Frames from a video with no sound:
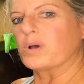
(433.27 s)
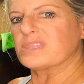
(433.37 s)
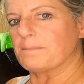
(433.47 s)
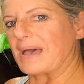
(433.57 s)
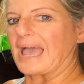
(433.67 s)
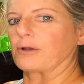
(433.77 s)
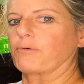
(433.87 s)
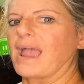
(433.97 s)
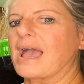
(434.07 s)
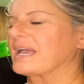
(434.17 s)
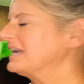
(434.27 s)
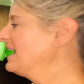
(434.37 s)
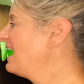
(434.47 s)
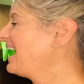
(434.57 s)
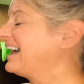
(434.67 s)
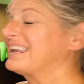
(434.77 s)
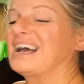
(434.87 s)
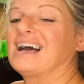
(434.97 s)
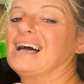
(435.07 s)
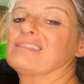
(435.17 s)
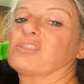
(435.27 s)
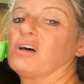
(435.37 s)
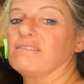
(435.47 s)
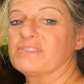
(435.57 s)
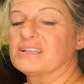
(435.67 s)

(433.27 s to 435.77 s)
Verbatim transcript: with a bag rack. And I love